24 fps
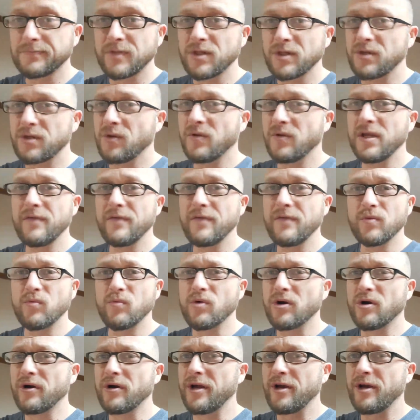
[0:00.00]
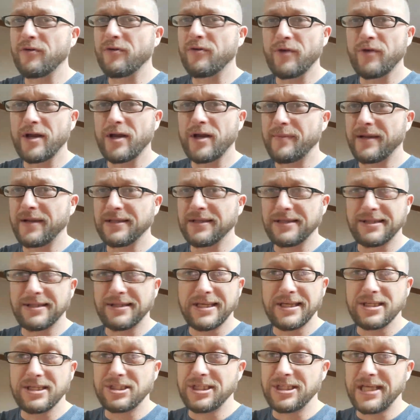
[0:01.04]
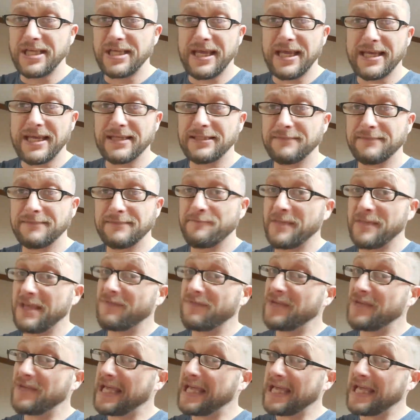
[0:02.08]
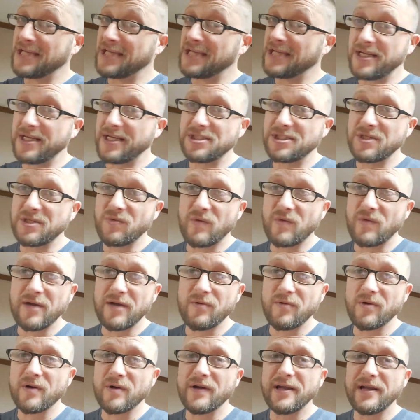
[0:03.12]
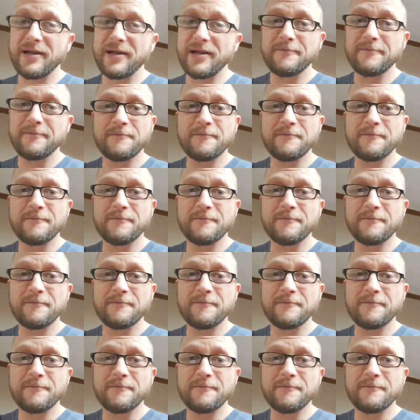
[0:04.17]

Don't even worry or fret about the things you can't. If you can't change it, why worry?